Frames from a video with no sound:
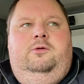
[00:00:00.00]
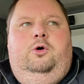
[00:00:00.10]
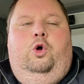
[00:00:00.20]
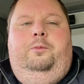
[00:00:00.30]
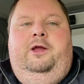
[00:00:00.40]

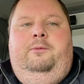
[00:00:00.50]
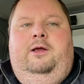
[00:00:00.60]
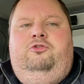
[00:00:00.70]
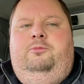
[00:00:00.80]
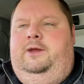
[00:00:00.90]
All being
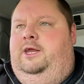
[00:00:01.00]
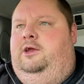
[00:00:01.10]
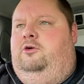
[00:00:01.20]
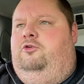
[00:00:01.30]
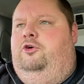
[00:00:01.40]
well, should be
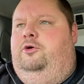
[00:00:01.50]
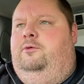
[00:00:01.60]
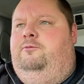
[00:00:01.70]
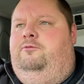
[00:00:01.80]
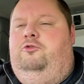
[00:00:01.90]
crew
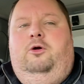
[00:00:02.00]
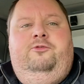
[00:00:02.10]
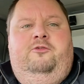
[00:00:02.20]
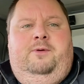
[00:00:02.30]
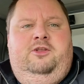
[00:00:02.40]
and dropped
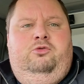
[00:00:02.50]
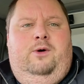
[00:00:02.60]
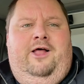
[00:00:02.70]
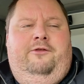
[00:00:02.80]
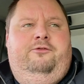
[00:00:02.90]
off by
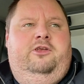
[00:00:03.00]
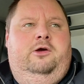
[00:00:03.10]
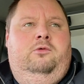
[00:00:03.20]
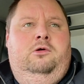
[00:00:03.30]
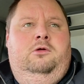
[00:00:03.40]
12.
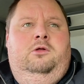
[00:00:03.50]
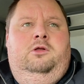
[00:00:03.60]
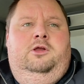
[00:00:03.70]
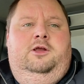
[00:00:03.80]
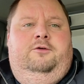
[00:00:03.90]
So
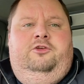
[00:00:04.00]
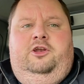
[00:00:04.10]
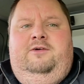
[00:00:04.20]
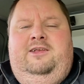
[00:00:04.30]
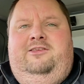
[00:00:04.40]
you obviously got
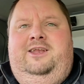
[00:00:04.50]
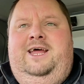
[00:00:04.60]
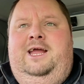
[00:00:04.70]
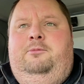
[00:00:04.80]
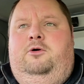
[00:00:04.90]
the rest of the day, but